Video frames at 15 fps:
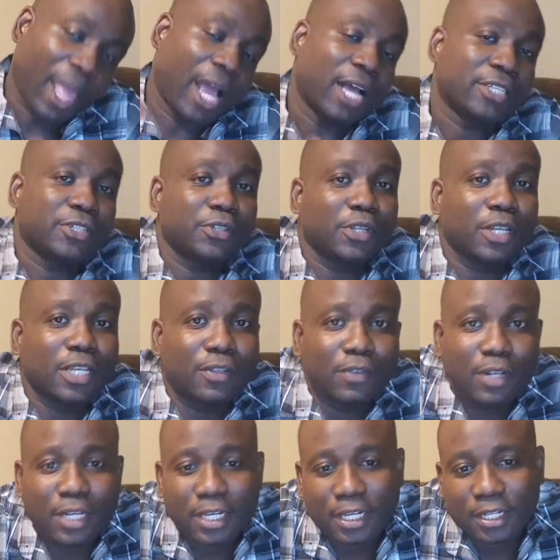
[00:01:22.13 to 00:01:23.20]
I certainly leave the
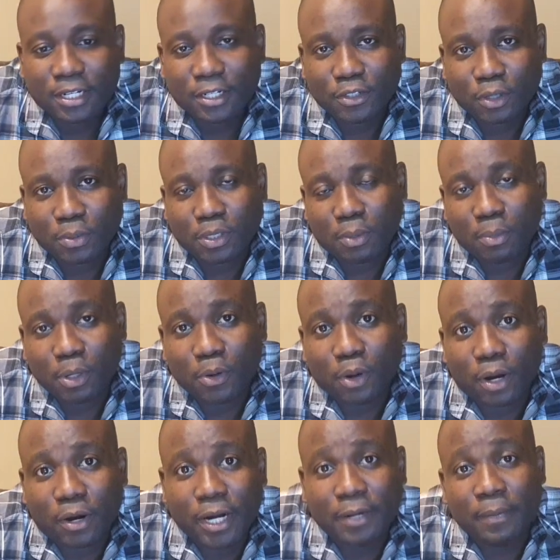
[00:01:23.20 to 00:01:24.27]
link in the description below,
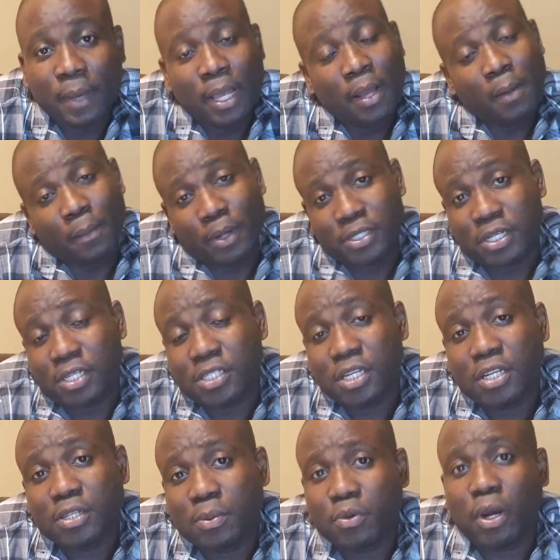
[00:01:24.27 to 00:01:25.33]
all right? But just
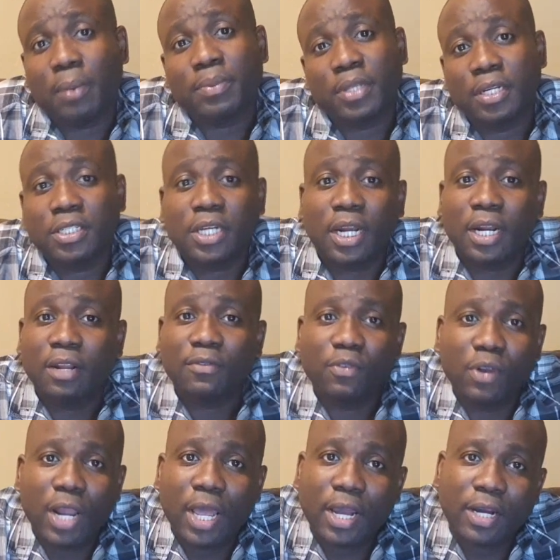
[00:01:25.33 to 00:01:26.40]
consider subscribing to the channel if you
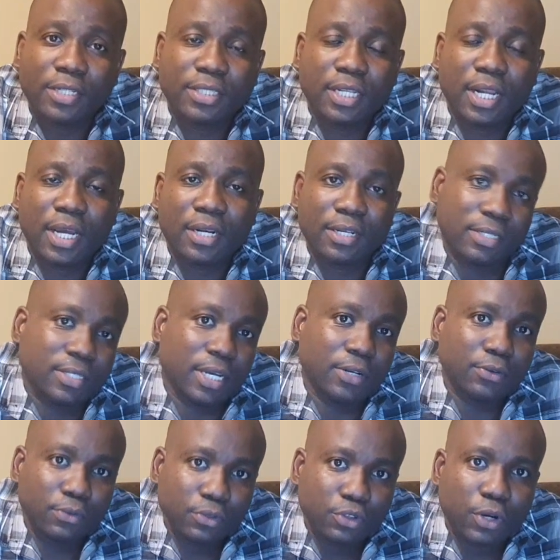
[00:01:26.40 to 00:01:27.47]
like content like this. I
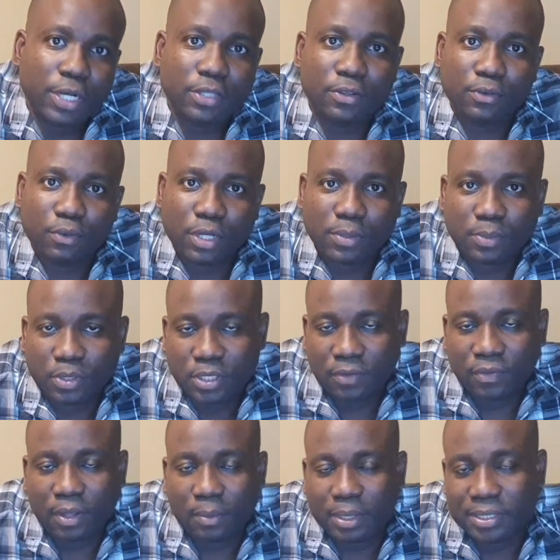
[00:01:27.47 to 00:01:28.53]
do try to do as much of
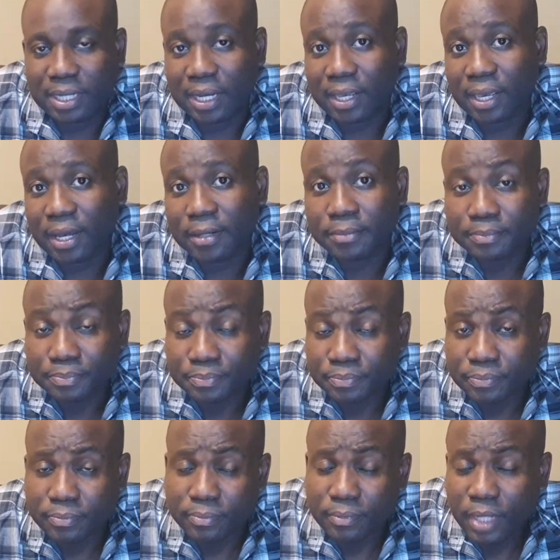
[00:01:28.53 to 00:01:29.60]
them as I can
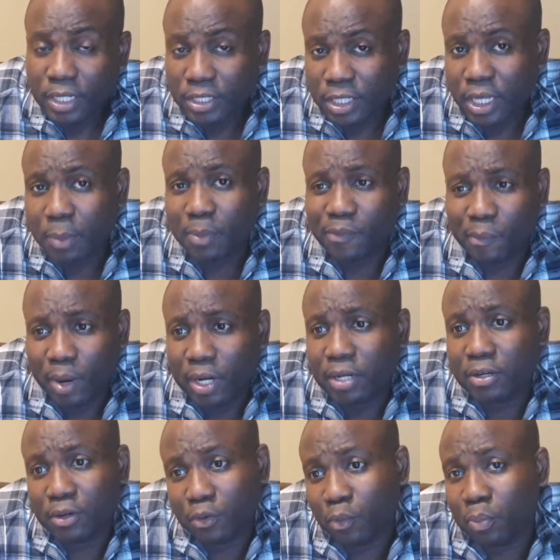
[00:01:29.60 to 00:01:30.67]
to keep everybody
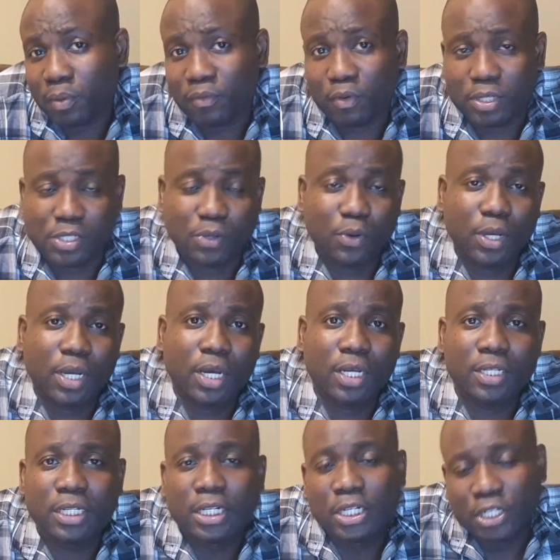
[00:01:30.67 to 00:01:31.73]
in the loop of what's going
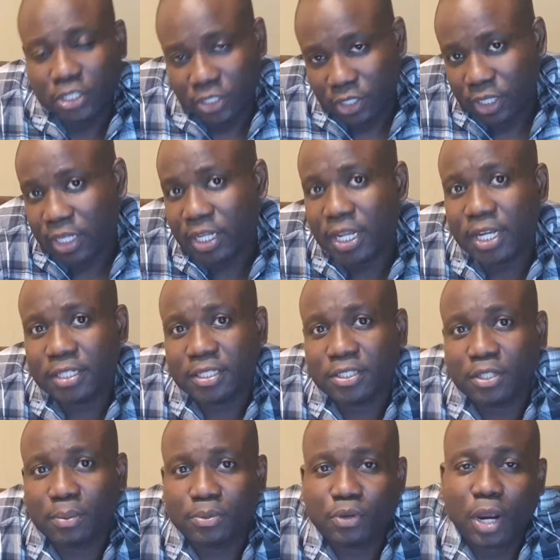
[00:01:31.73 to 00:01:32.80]
on. So hit that
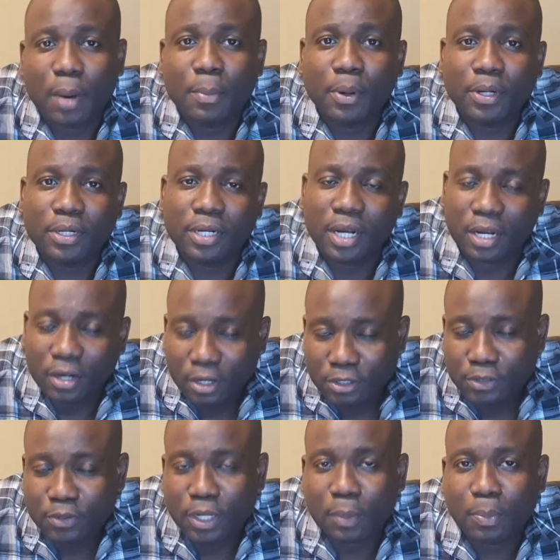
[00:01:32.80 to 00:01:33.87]
subscribe button and
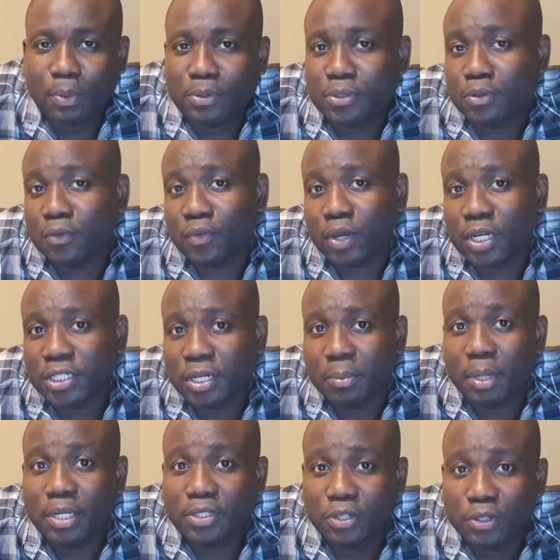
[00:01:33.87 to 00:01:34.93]
also that post notification
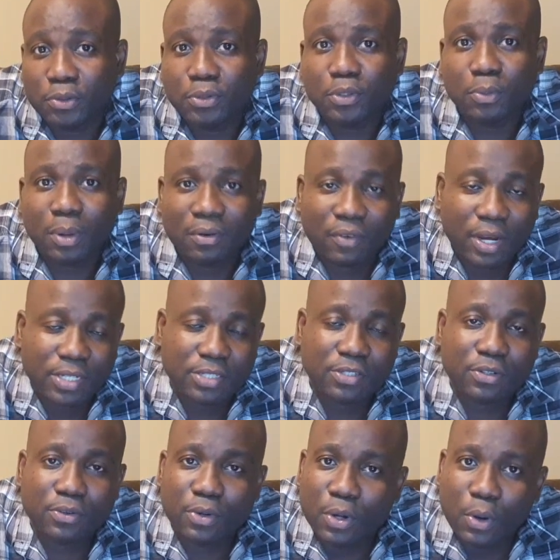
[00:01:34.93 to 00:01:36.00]
bell so YouTube advises
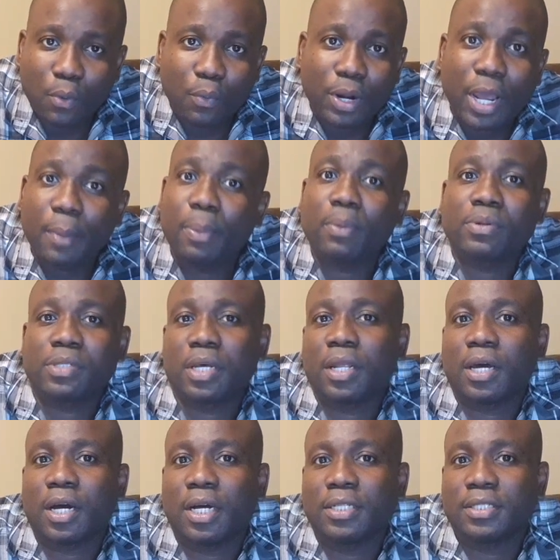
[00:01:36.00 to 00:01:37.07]
you when I post all
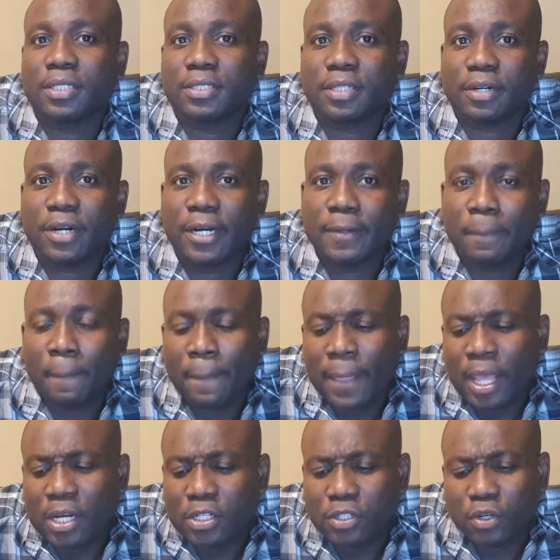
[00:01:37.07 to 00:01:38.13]
the content, all right?
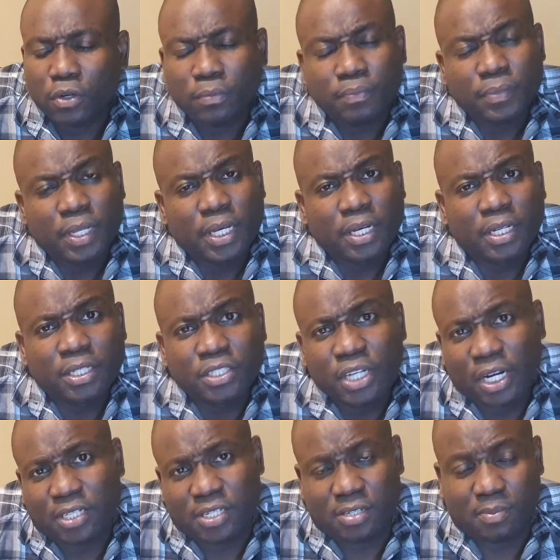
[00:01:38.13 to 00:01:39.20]
So
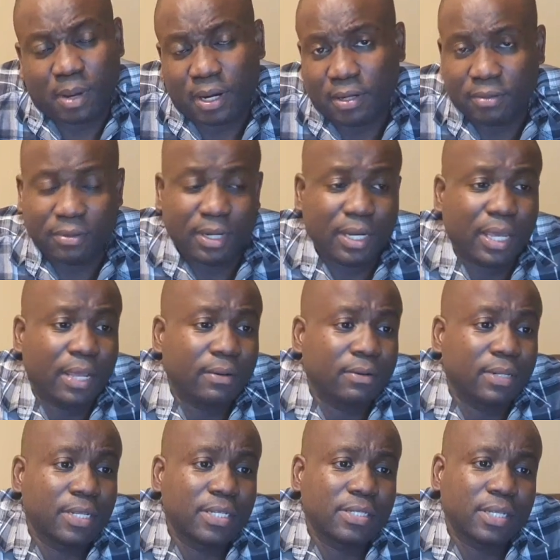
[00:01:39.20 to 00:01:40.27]
Genesis Manor,
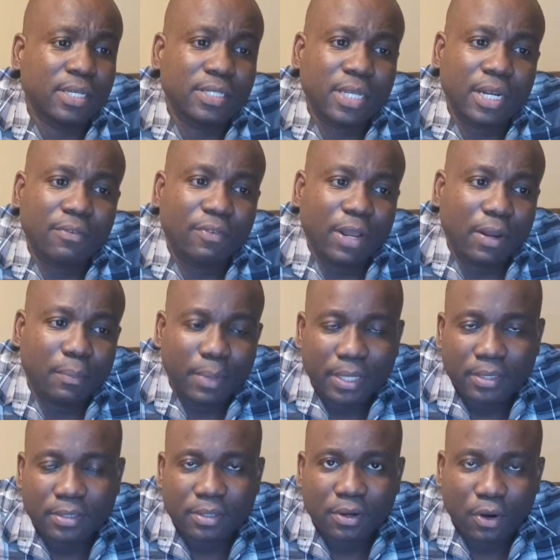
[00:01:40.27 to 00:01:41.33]
again, this is a
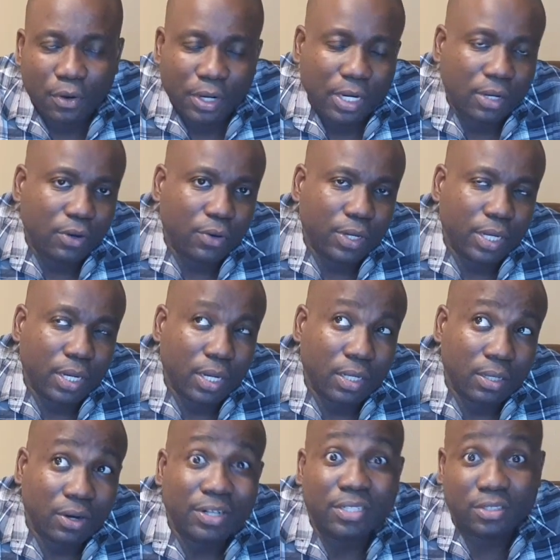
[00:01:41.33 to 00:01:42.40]
development currently going on,
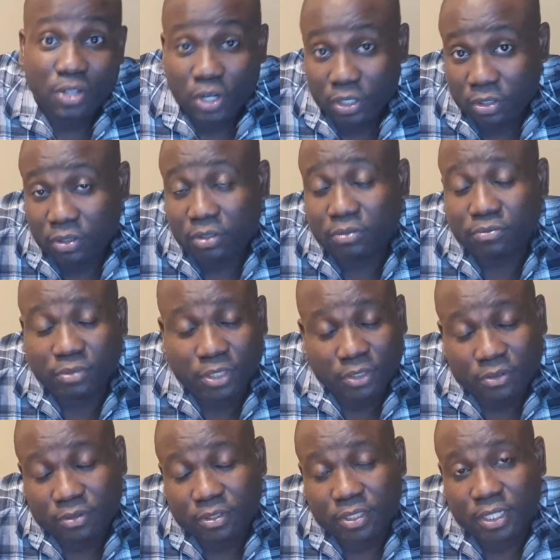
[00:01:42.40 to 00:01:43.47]
or it's done now,
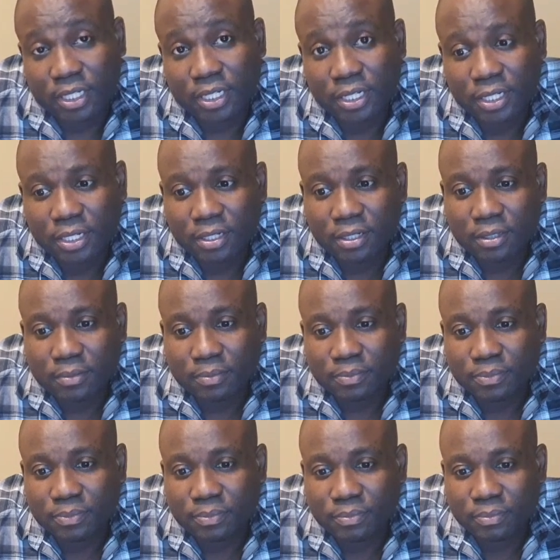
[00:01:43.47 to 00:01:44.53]
in the
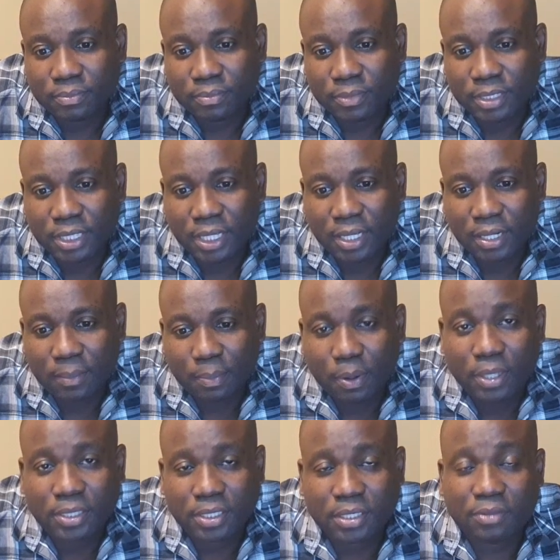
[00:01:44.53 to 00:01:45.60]

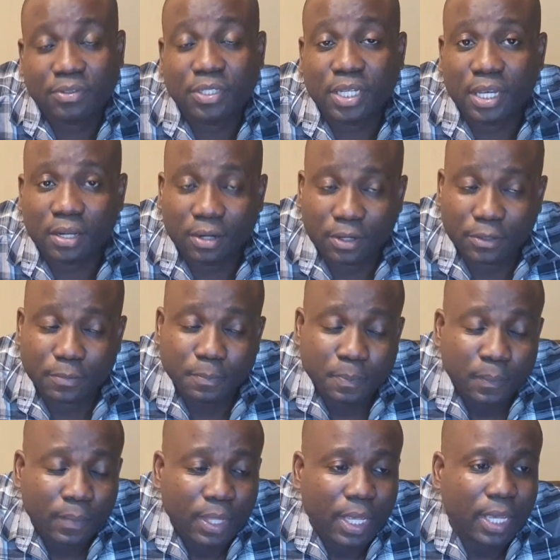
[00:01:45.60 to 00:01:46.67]
process of sale now
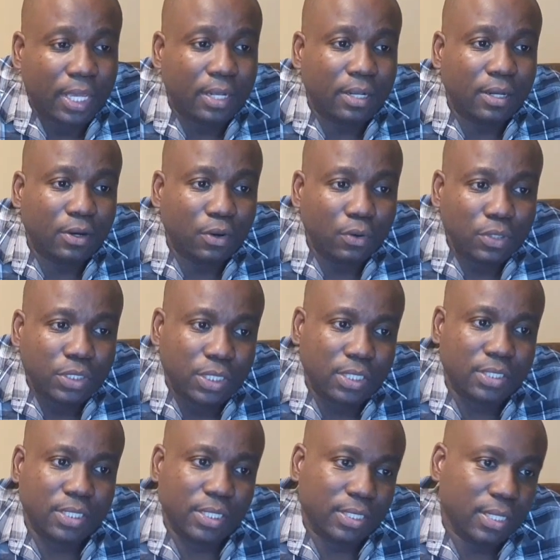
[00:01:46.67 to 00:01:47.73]
in Goshen and
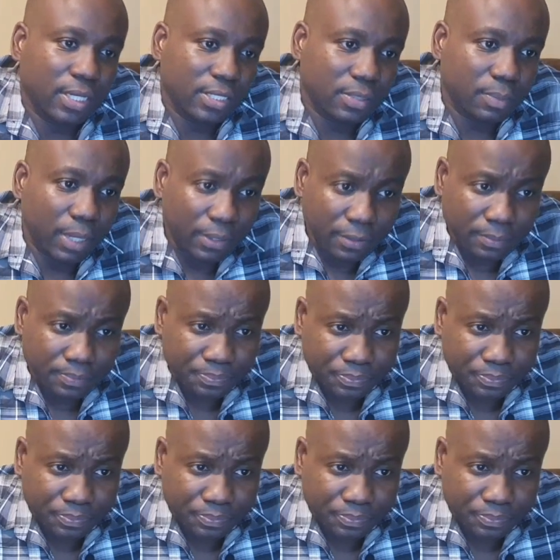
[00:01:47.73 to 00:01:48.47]
St. Elizabeth.